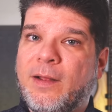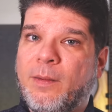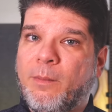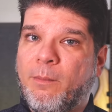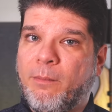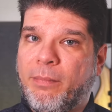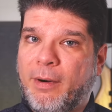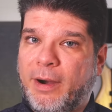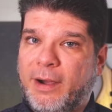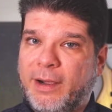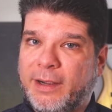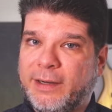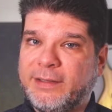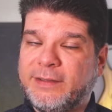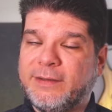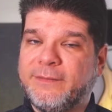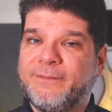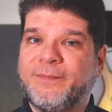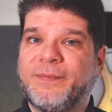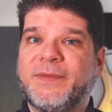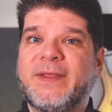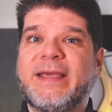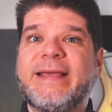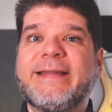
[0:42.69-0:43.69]
but
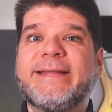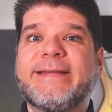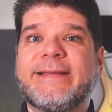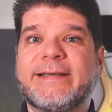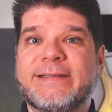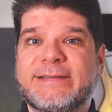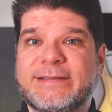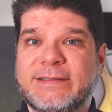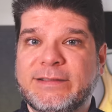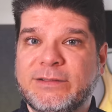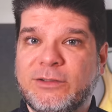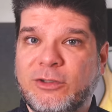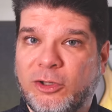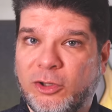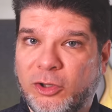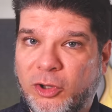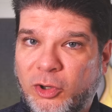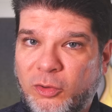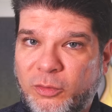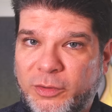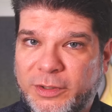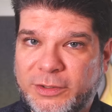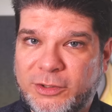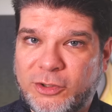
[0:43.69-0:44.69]
it doesn't
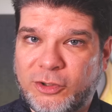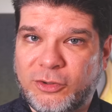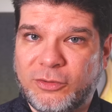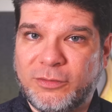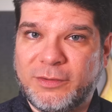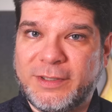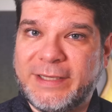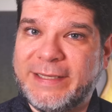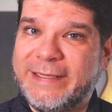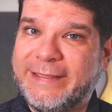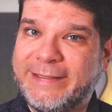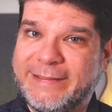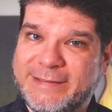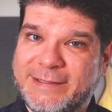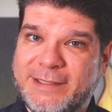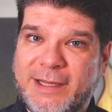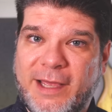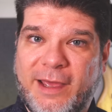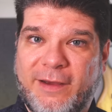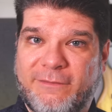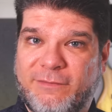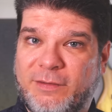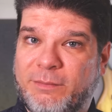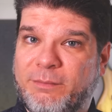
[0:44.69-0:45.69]
glow at you, it doesn't
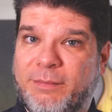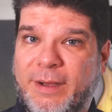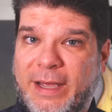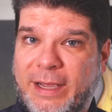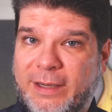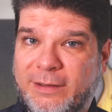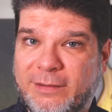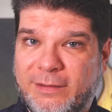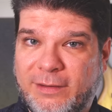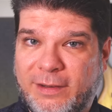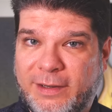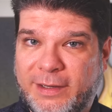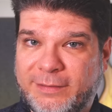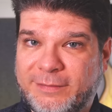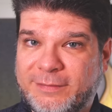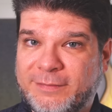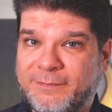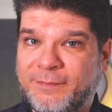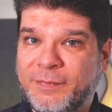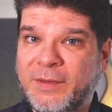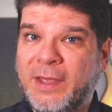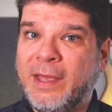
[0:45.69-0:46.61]
have a backlight.